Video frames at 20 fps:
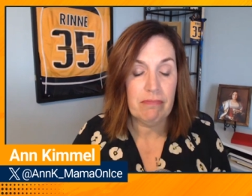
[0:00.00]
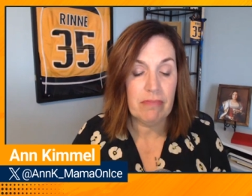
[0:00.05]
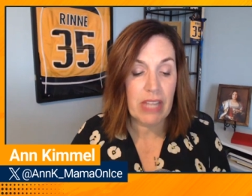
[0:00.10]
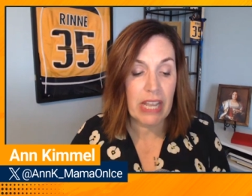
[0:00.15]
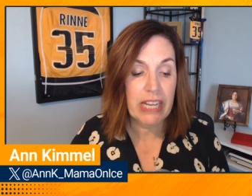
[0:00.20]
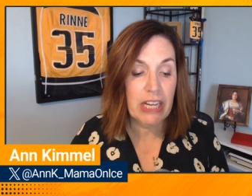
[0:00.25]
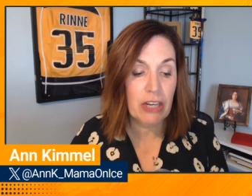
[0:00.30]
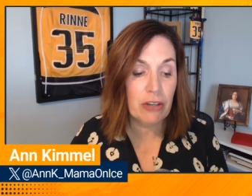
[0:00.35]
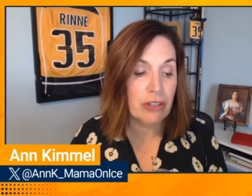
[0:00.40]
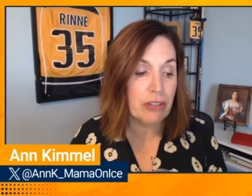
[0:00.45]

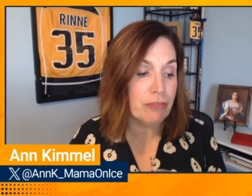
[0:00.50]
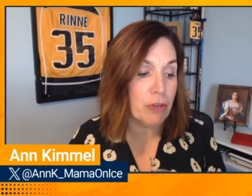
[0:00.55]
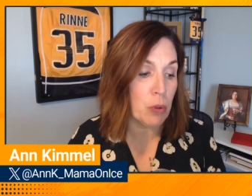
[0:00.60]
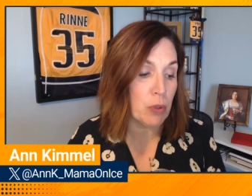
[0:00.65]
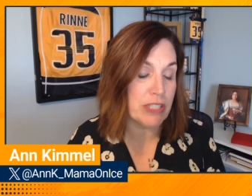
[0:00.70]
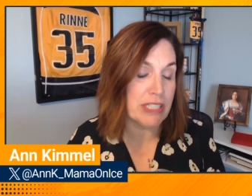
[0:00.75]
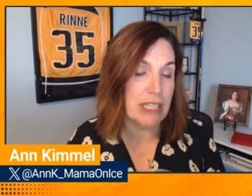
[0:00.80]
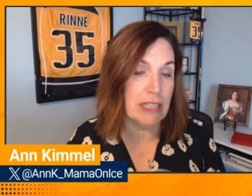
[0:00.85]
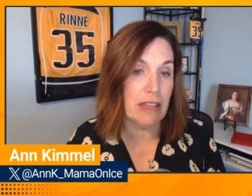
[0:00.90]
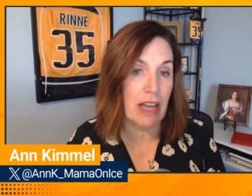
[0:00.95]
Here, of
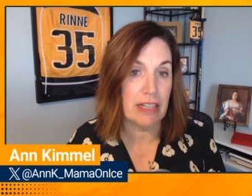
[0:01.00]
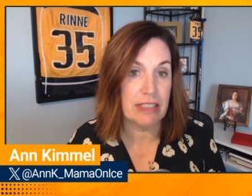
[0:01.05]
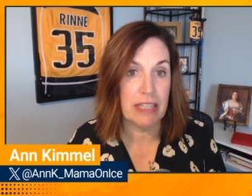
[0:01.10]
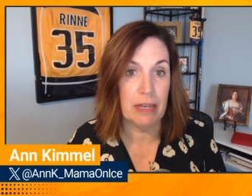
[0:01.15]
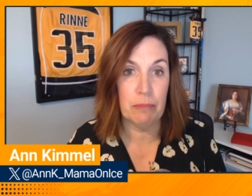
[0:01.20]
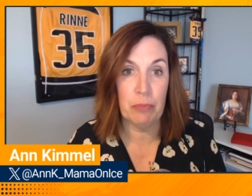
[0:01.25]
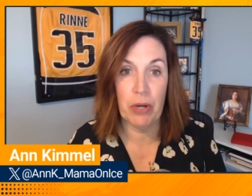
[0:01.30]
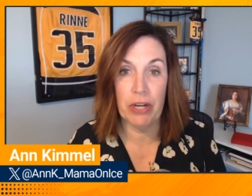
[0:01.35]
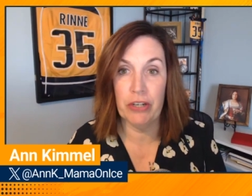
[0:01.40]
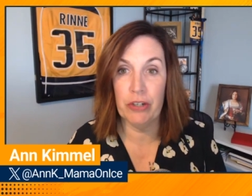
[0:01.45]
course, at Locked
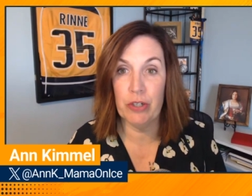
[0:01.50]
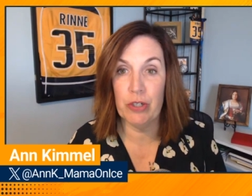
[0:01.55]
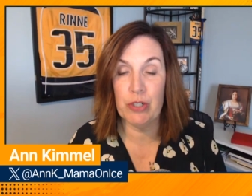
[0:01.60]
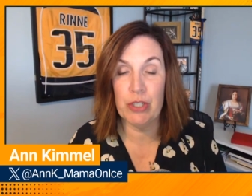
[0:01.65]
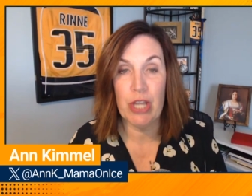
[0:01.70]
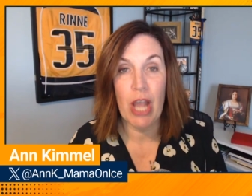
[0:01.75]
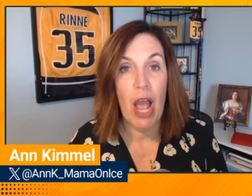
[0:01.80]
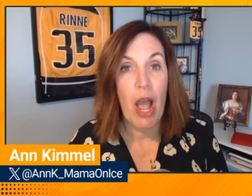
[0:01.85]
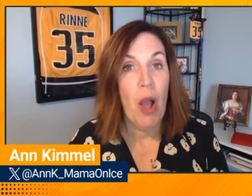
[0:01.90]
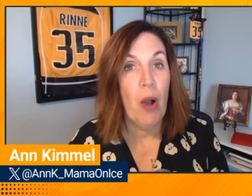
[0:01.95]
On Predators,
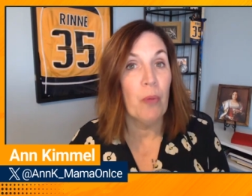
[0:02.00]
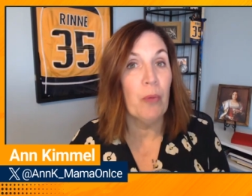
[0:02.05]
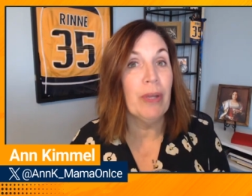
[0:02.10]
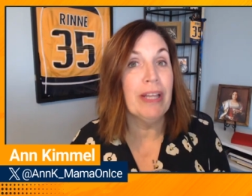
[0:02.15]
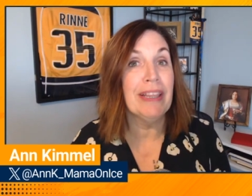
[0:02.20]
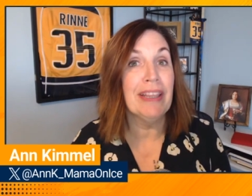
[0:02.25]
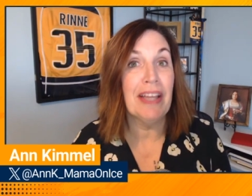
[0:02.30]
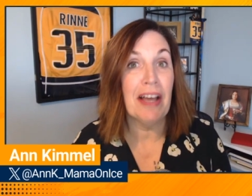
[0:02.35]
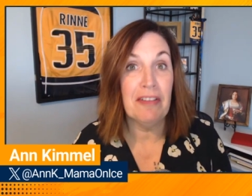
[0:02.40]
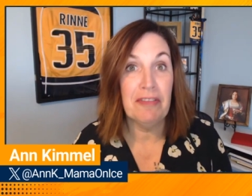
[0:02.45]
we
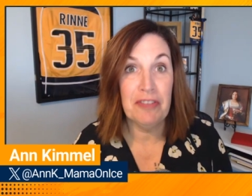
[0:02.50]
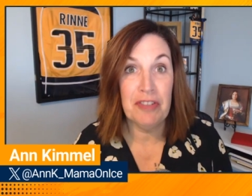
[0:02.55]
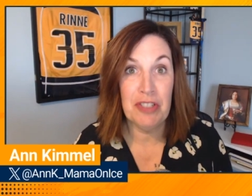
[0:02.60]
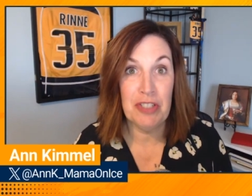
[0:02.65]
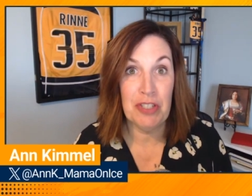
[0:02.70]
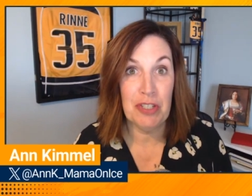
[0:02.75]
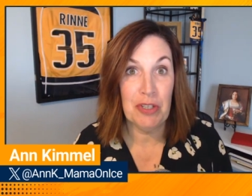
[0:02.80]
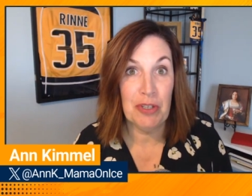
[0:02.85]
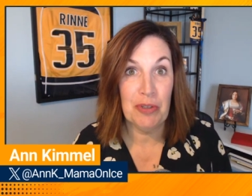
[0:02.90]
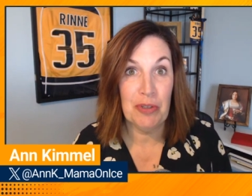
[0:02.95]
love
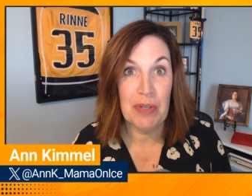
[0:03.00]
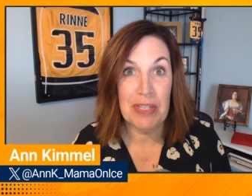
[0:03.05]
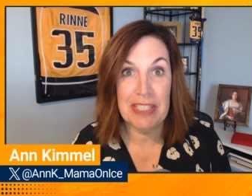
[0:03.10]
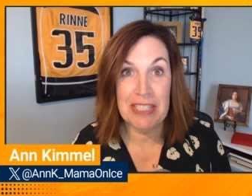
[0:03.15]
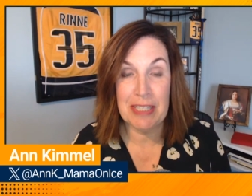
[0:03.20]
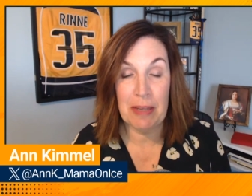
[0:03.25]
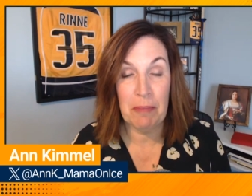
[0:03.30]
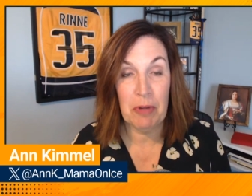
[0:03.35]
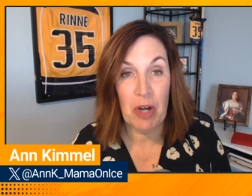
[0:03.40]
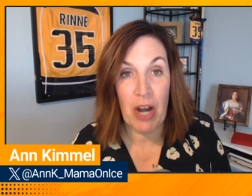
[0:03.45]
to
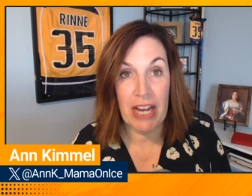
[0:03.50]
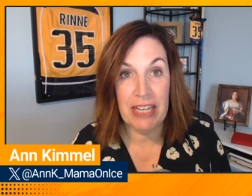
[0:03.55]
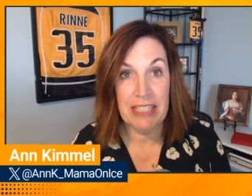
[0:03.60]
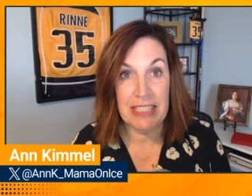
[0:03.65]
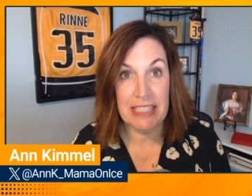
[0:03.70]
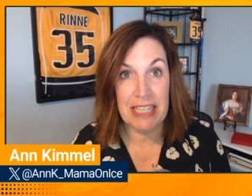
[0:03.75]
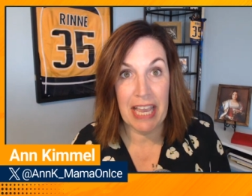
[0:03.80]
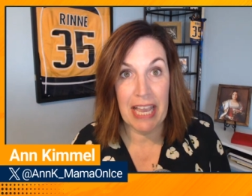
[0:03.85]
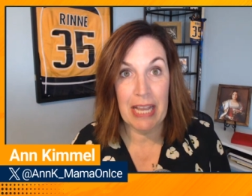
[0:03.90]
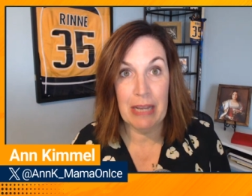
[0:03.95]
summarize
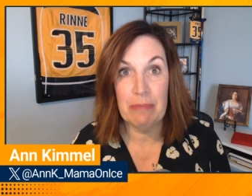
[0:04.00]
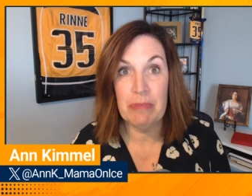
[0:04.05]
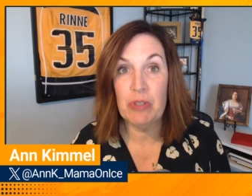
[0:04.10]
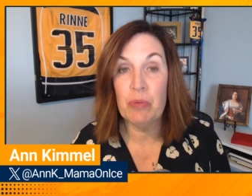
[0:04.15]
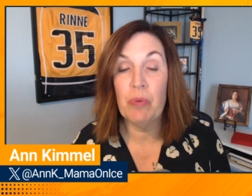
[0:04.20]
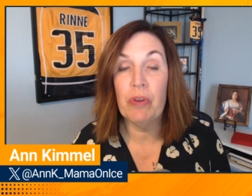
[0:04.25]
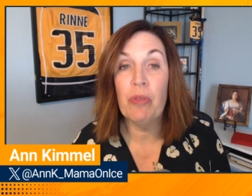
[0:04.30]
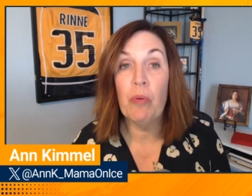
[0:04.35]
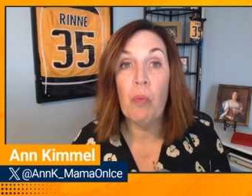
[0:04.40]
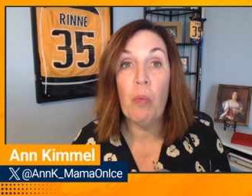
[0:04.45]
games
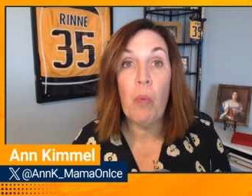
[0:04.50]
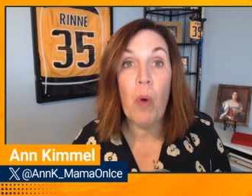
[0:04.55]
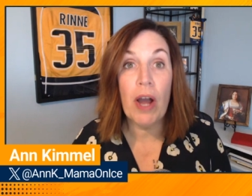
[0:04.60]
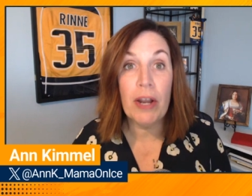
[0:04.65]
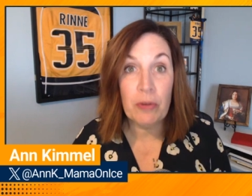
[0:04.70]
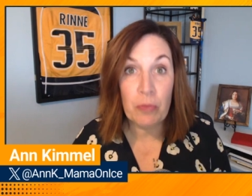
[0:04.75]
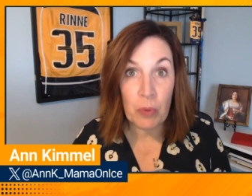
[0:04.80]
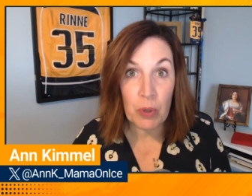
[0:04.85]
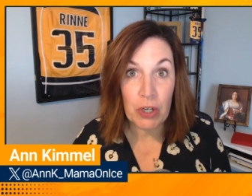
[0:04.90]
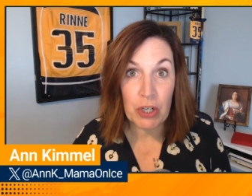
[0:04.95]
with
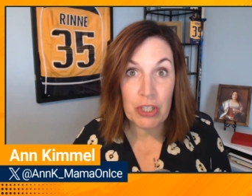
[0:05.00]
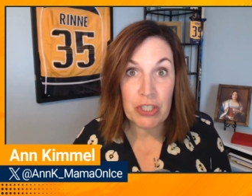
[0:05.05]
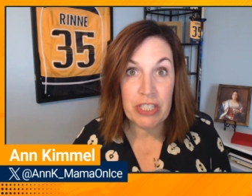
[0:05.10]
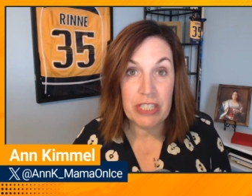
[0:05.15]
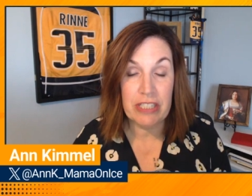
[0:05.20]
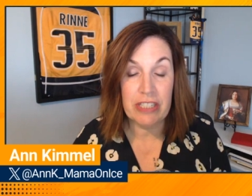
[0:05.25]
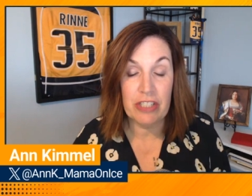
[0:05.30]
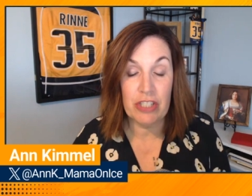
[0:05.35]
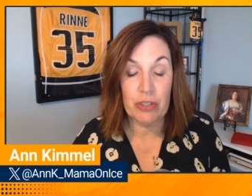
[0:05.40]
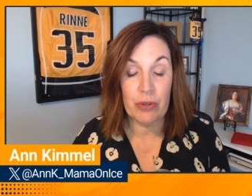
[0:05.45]
one word to
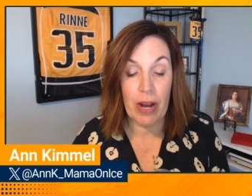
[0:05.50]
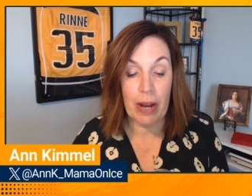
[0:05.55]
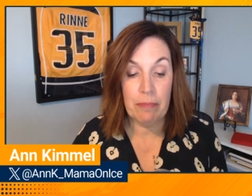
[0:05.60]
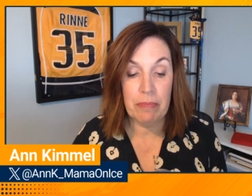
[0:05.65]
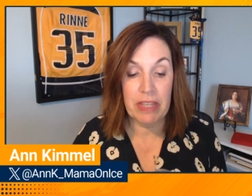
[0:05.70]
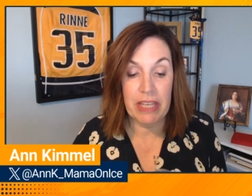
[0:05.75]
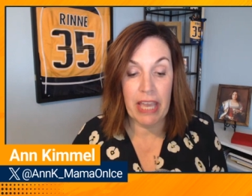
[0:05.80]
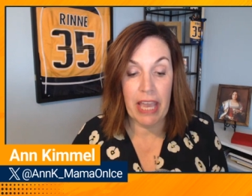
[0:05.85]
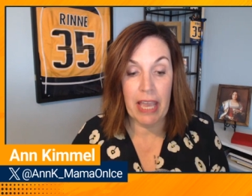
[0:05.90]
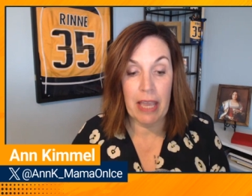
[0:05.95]
describe the
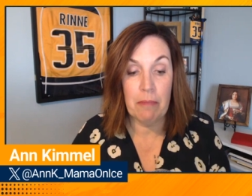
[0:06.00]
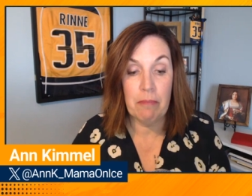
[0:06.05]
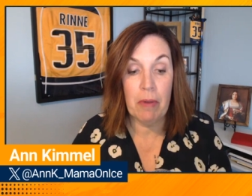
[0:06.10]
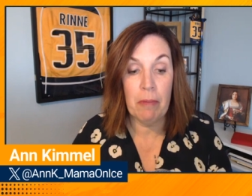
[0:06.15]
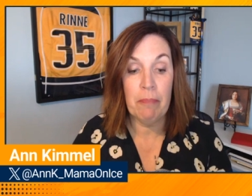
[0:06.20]
game.